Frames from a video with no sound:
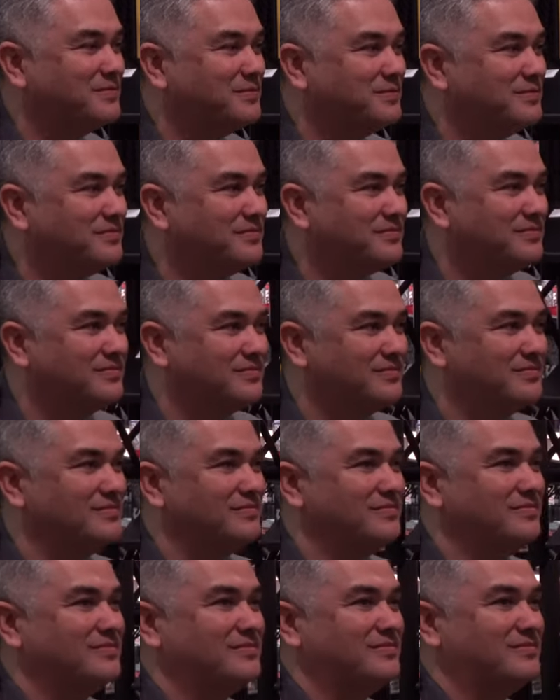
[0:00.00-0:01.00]

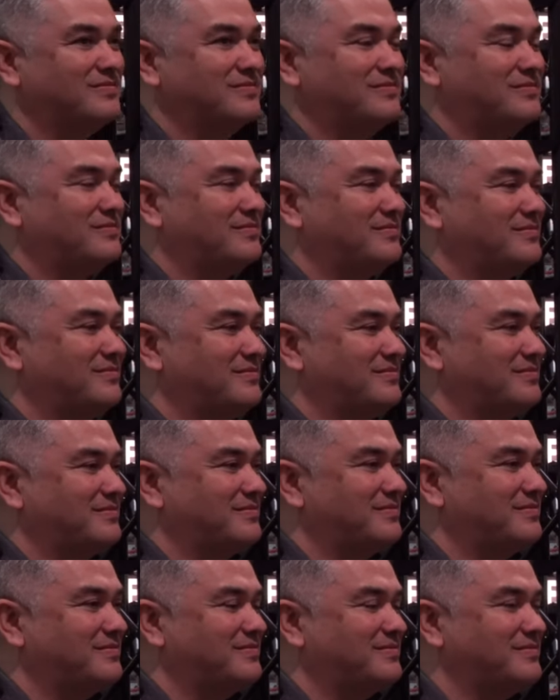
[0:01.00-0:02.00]

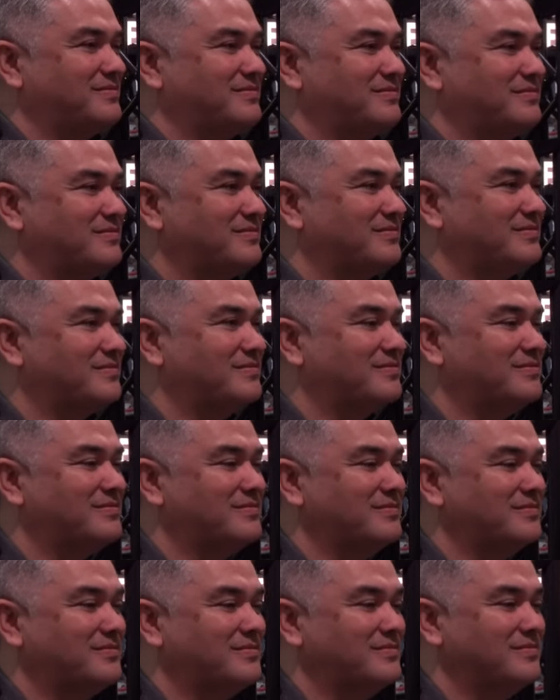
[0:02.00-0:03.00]

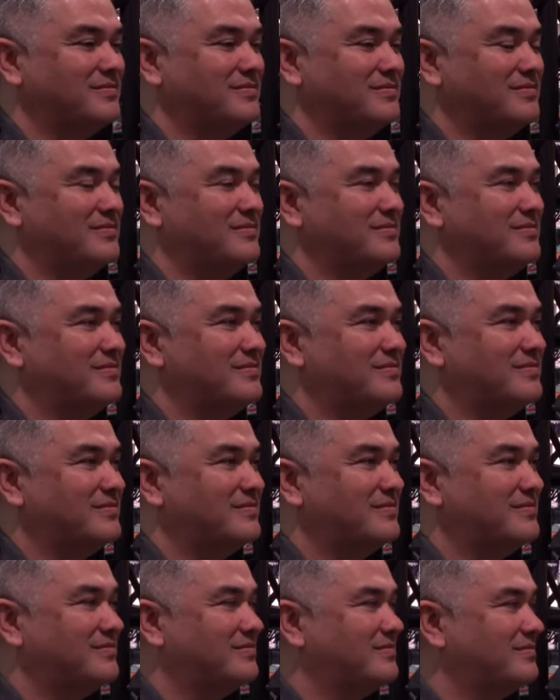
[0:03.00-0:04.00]

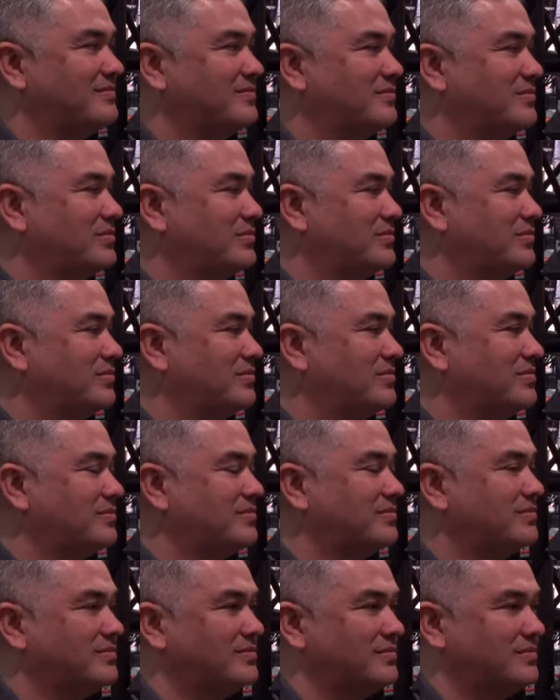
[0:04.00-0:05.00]

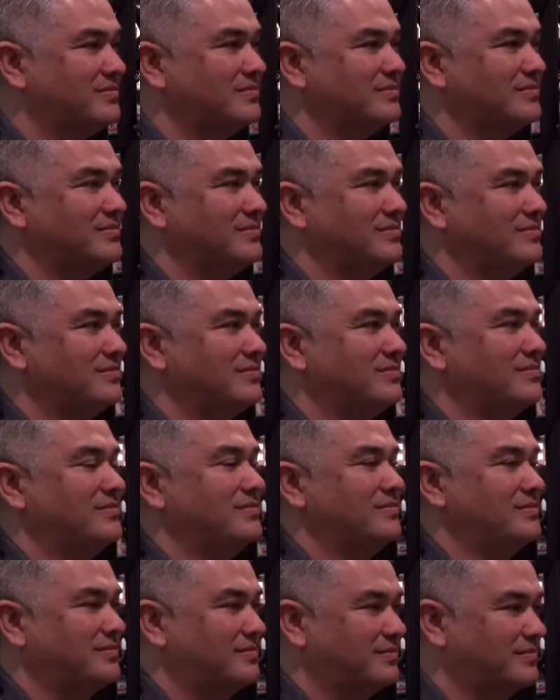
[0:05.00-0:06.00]

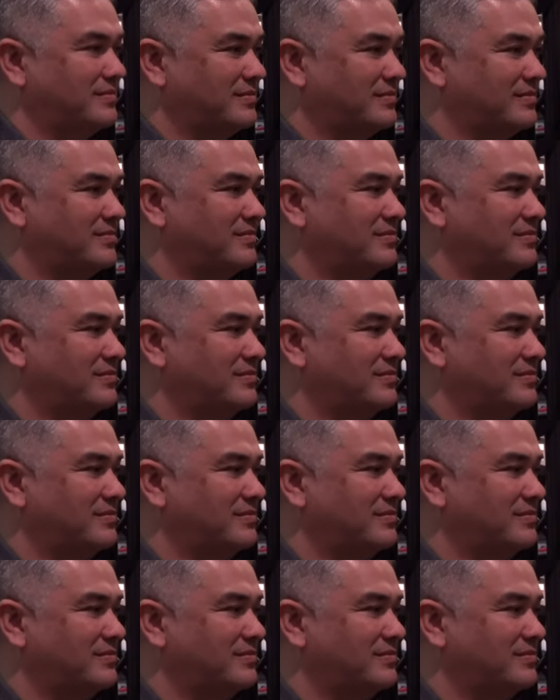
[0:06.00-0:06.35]
No words are spoken by the person on screen.